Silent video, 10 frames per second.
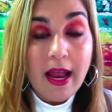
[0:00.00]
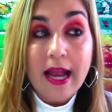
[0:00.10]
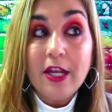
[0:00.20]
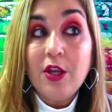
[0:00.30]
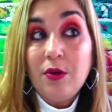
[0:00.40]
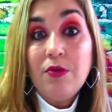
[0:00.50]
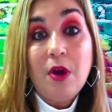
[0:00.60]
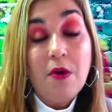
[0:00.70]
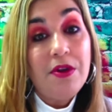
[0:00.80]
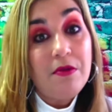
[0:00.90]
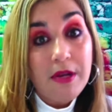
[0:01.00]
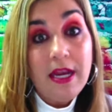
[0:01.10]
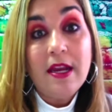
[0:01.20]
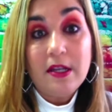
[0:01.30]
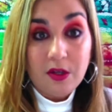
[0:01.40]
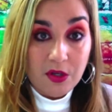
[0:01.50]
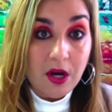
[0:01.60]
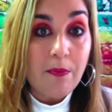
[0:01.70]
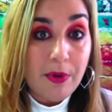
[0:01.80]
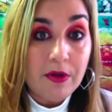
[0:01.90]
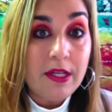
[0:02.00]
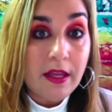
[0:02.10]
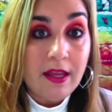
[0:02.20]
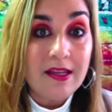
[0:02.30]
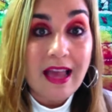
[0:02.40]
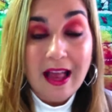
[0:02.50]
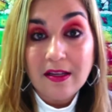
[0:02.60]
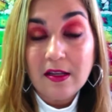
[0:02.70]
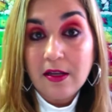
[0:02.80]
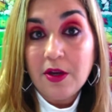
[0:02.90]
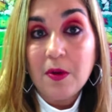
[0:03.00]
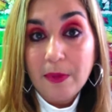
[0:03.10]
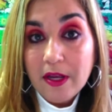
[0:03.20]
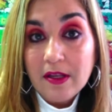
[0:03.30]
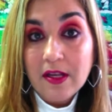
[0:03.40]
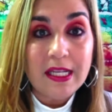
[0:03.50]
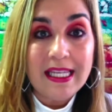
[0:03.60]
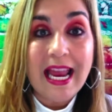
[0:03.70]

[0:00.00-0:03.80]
and you need to start building these assets in your business,